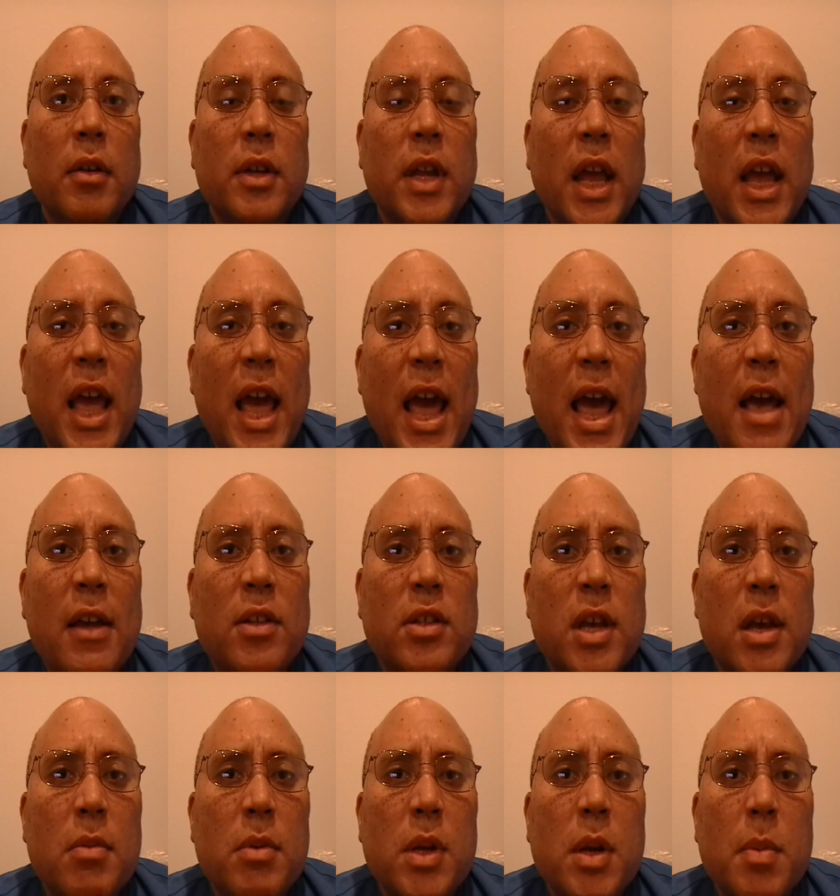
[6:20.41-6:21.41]
They have
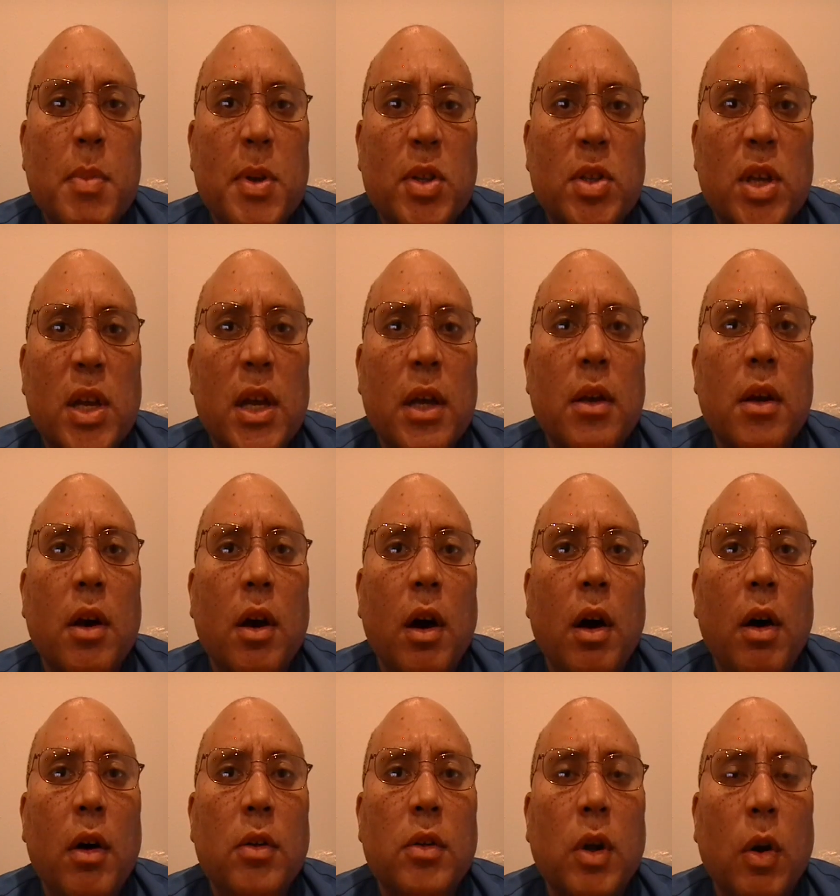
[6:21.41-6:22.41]
70%
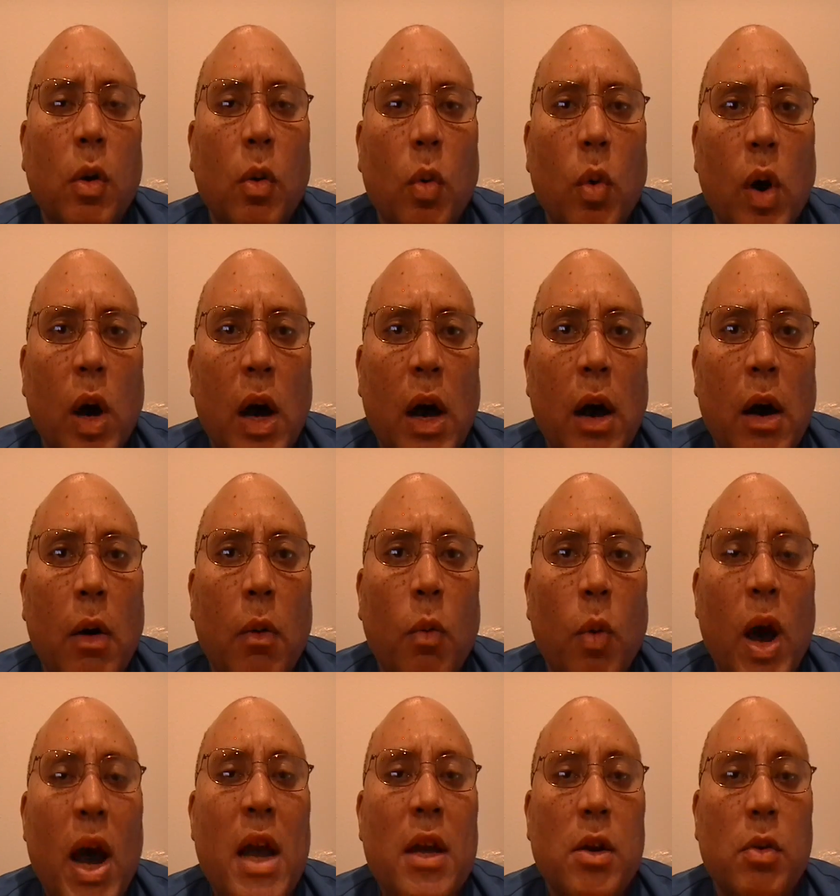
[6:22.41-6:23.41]
of the uh,
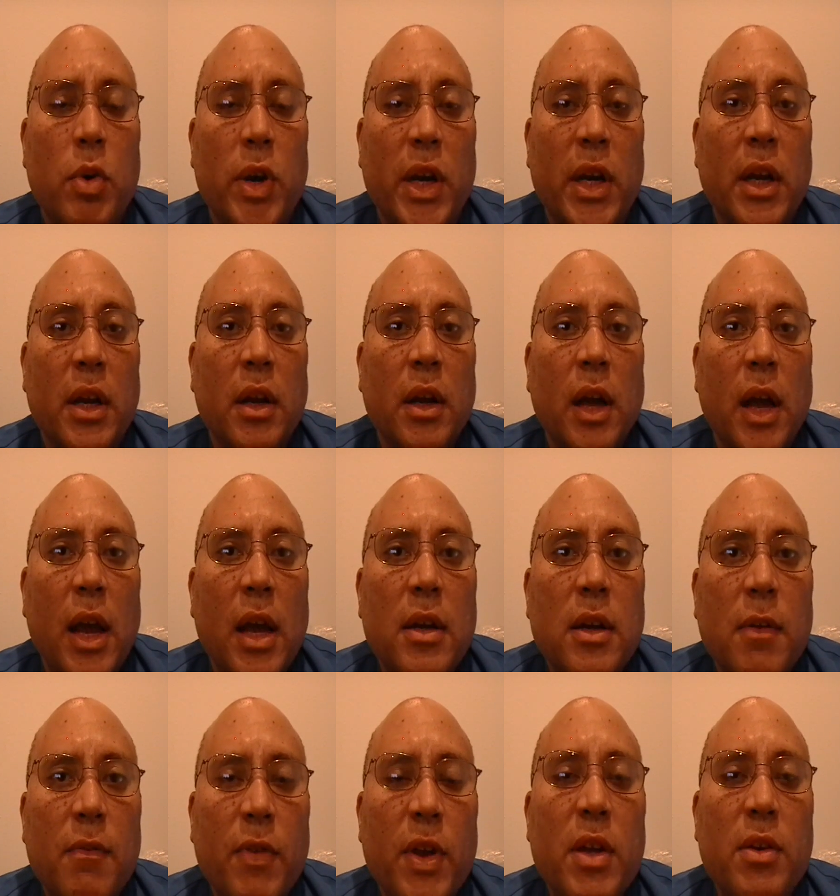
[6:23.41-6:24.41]
winery
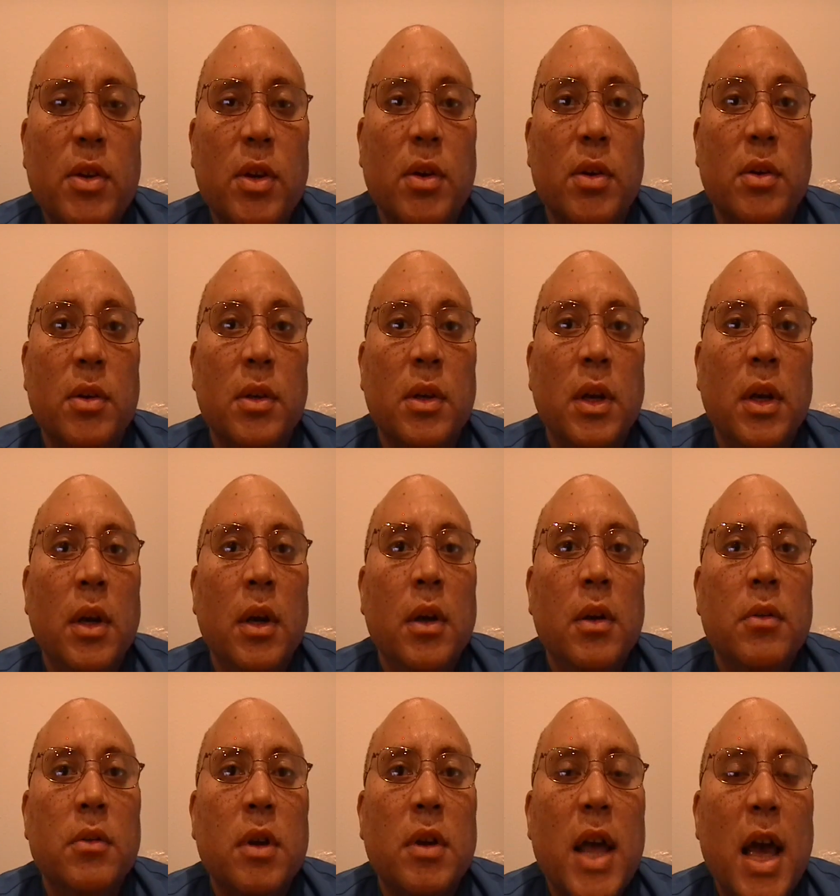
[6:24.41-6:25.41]
and the vineyard.
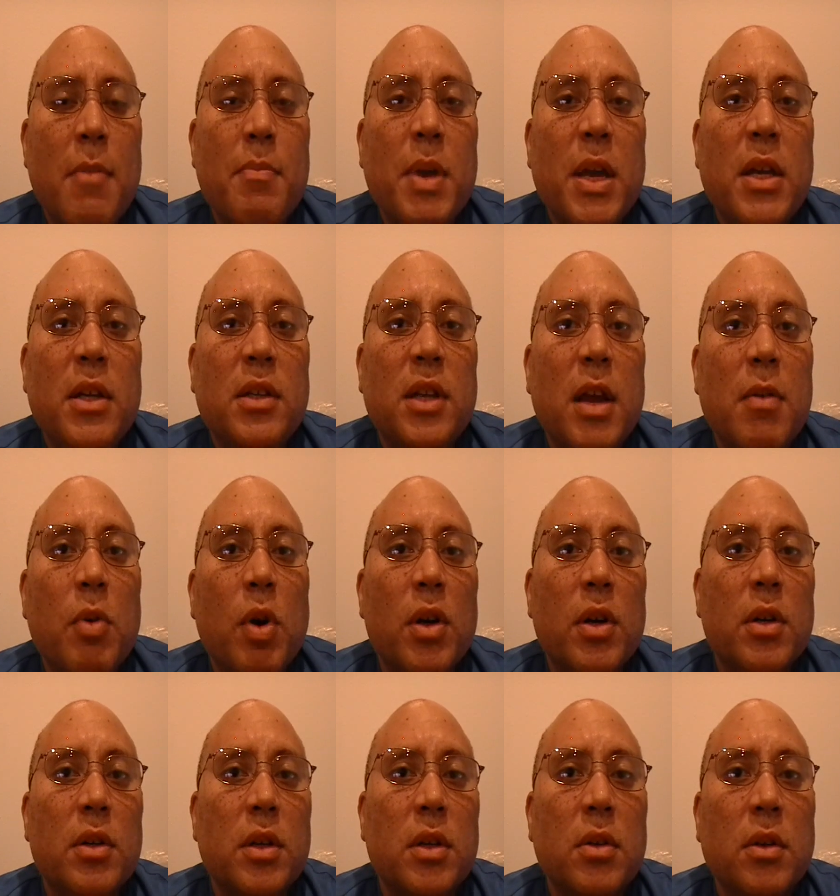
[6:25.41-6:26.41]
So that means they
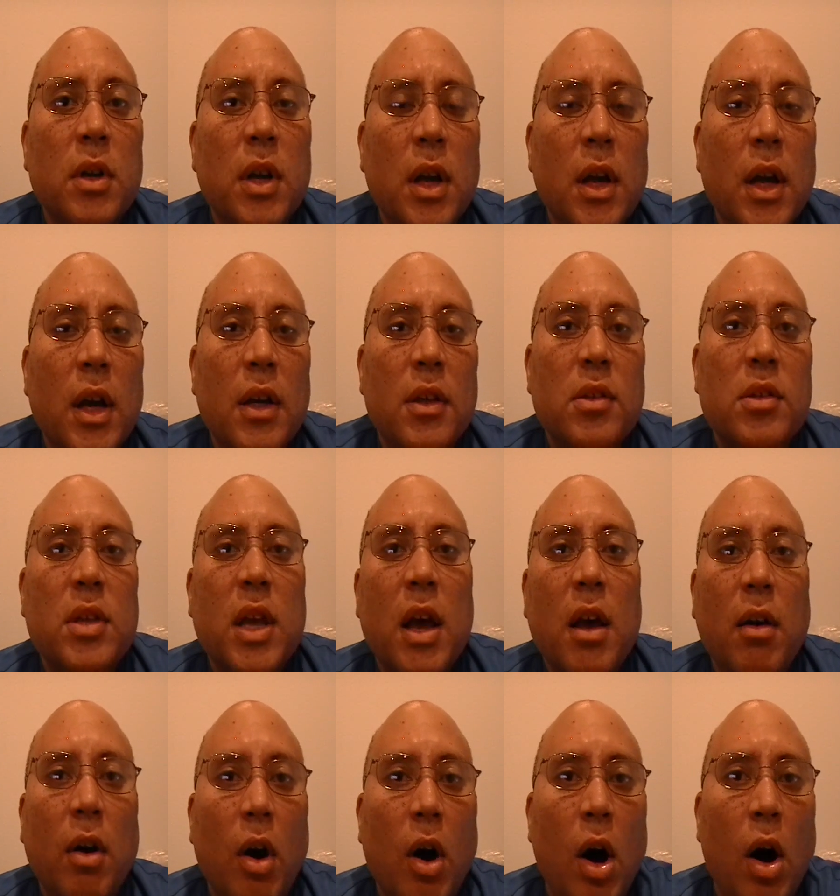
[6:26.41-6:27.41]
wanted to
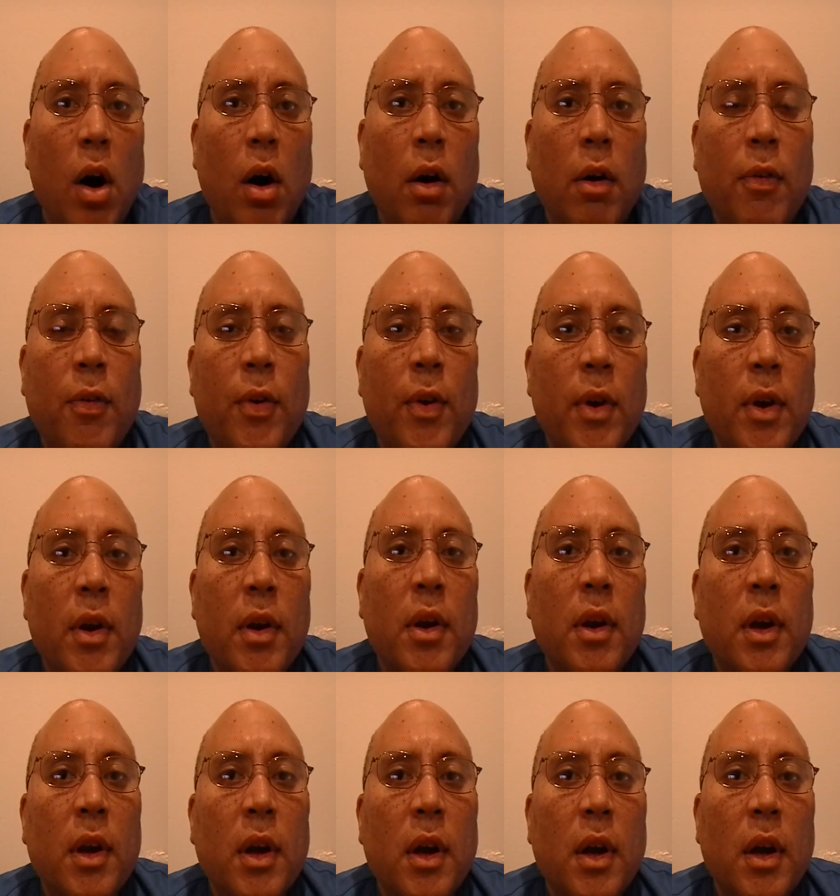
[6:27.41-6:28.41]
sell off.
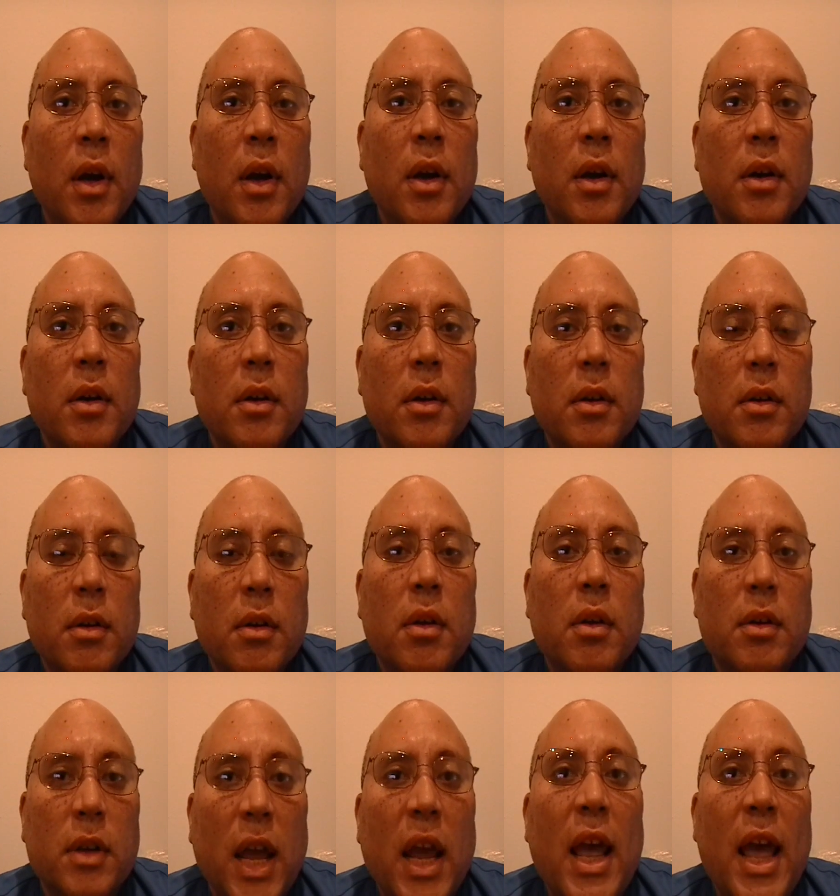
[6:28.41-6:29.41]

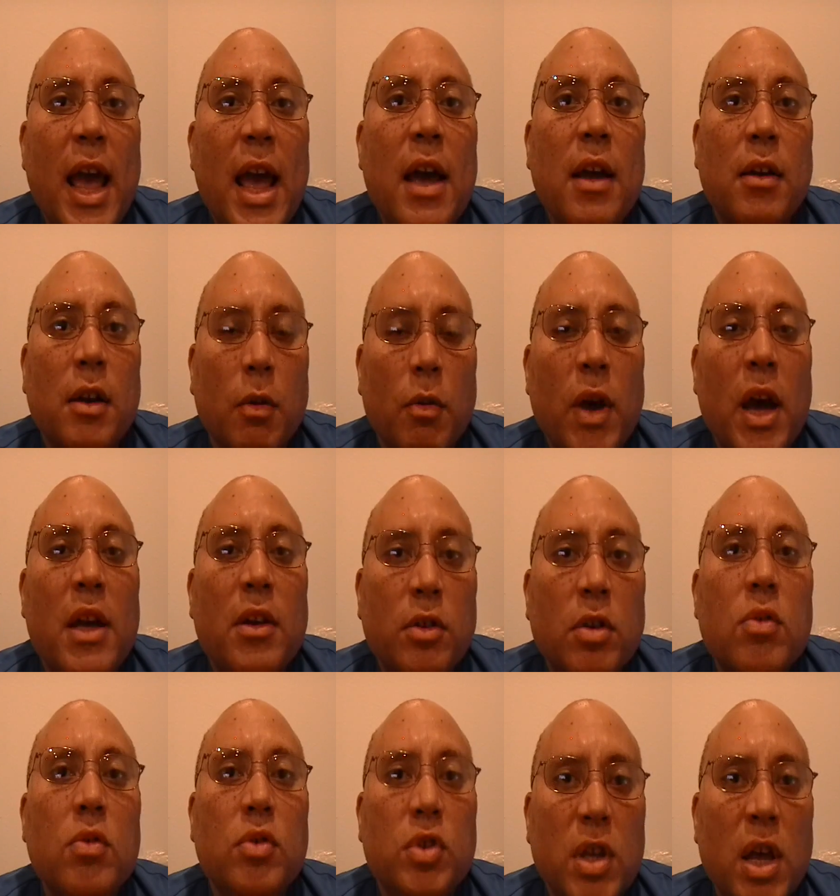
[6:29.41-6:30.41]
They had the right
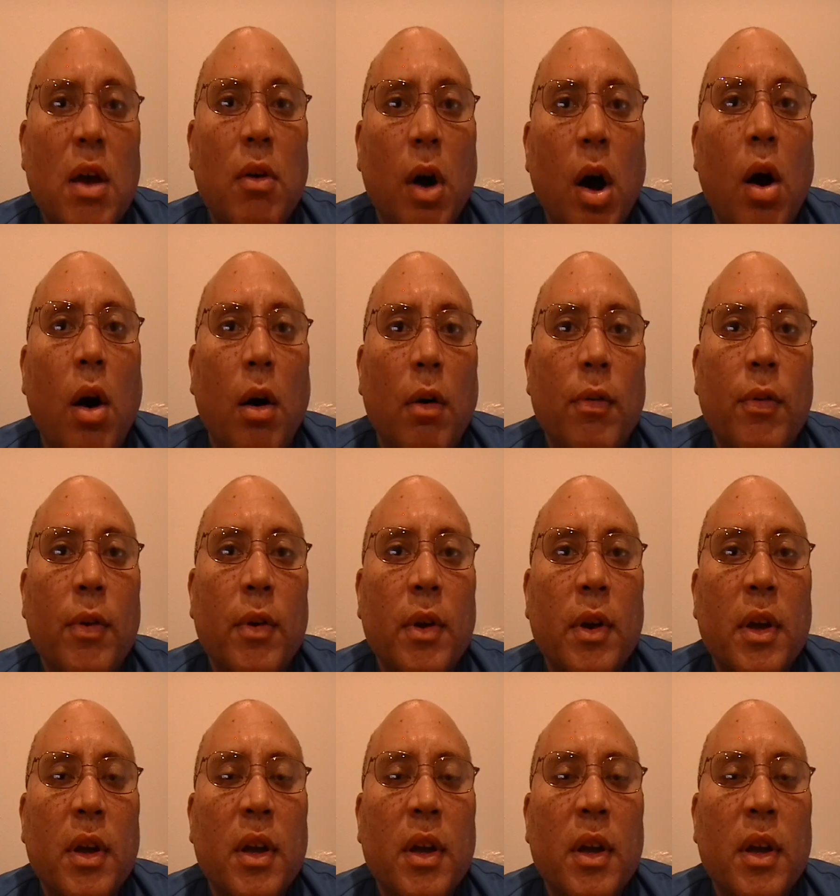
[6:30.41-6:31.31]
to sell off.